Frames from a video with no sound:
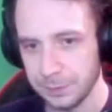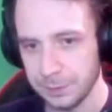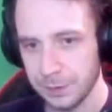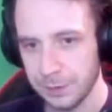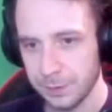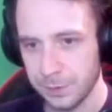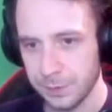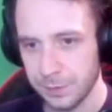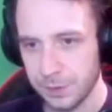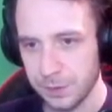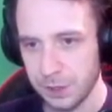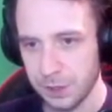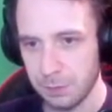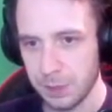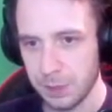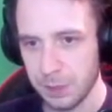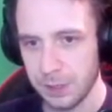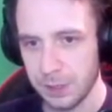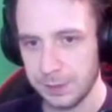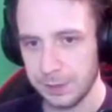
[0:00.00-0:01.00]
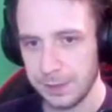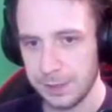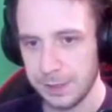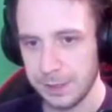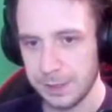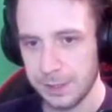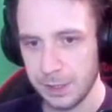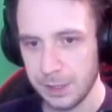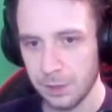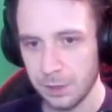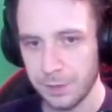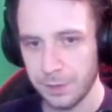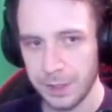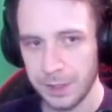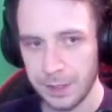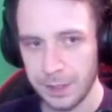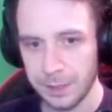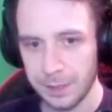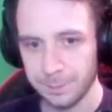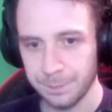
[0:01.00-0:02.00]
So we're going to DT over here.
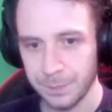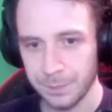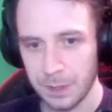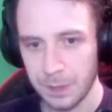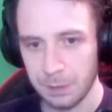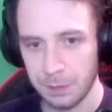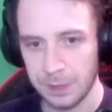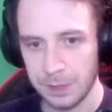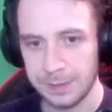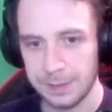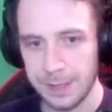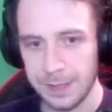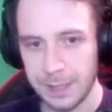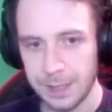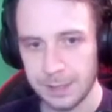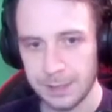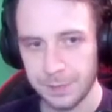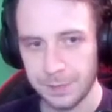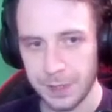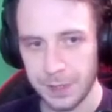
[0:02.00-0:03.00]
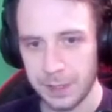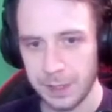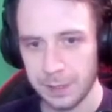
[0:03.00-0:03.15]
I'm going to deactivate it